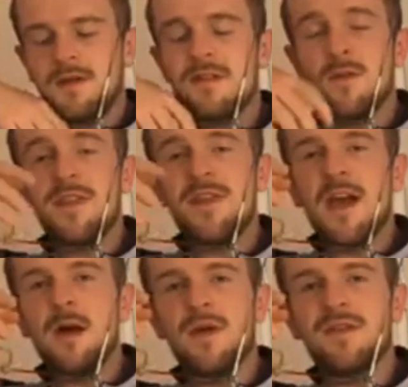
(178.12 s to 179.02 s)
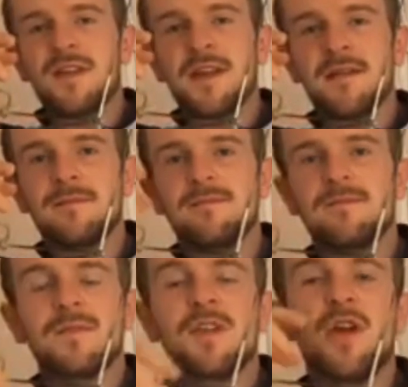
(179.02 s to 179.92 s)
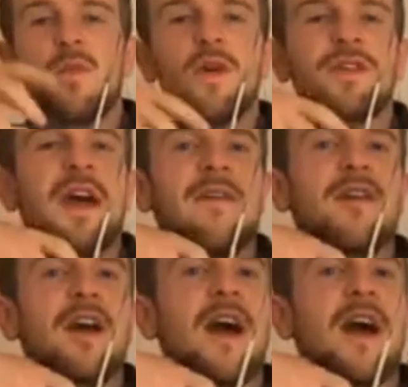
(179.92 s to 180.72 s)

So with the elbow sling, you don't want to have your